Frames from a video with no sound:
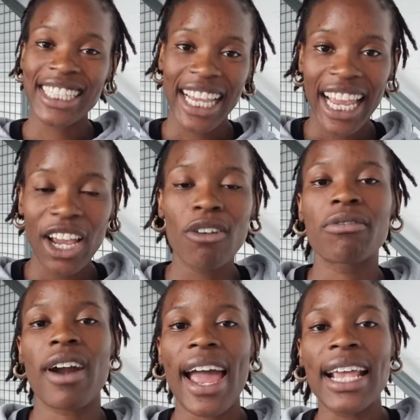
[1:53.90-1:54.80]
the C
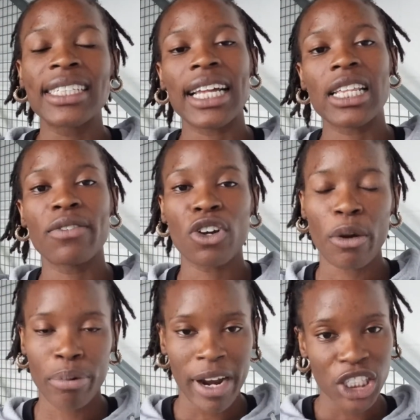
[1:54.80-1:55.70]
of R.I.C.E stands for
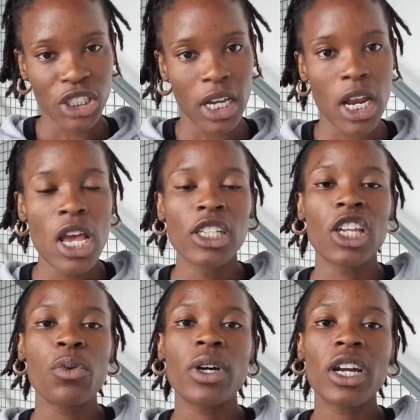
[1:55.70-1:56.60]
compression. So
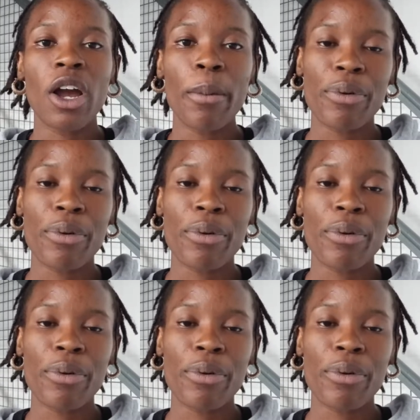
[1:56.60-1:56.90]
you want